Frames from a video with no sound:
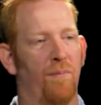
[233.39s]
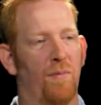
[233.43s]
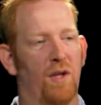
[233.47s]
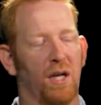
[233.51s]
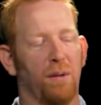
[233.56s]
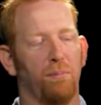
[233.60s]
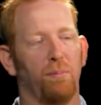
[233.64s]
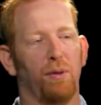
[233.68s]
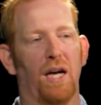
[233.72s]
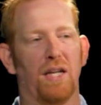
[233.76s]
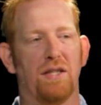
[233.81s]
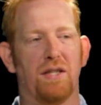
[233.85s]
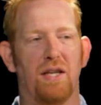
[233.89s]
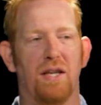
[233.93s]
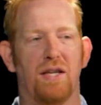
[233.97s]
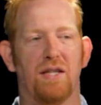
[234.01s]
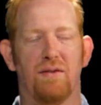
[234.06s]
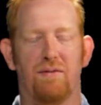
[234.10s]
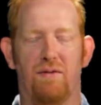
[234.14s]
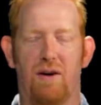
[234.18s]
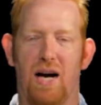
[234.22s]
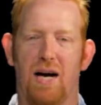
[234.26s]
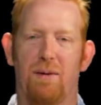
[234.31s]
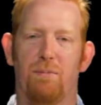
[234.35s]
the complexity of
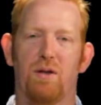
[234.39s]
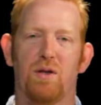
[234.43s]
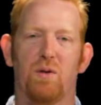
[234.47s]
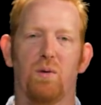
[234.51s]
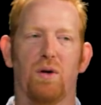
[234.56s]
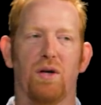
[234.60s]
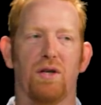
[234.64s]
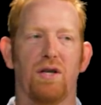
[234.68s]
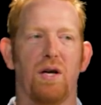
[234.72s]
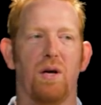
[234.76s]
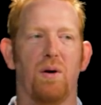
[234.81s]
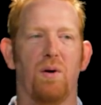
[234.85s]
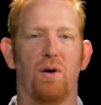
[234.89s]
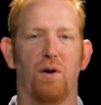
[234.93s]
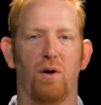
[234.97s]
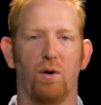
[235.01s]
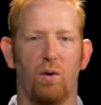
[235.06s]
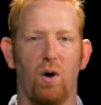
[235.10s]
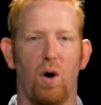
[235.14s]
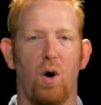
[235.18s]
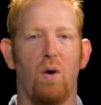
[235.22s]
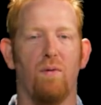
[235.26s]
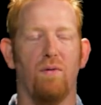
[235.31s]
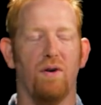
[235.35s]
these environments will continue to
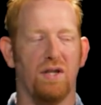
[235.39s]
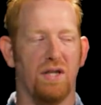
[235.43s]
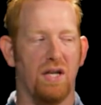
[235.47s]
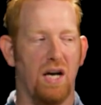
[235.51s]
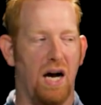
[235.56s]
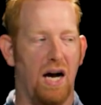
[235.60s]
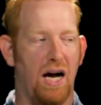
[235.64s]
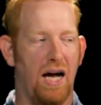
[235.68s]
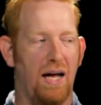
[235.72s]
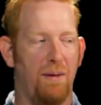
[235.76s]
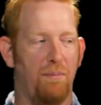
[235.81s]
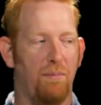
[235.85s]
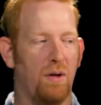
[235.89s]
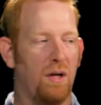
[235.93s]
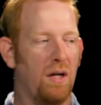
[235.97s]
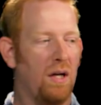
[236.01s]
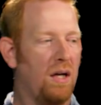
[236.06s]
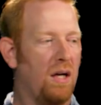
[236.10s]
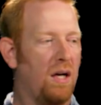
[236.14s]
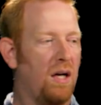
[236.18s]
grow over time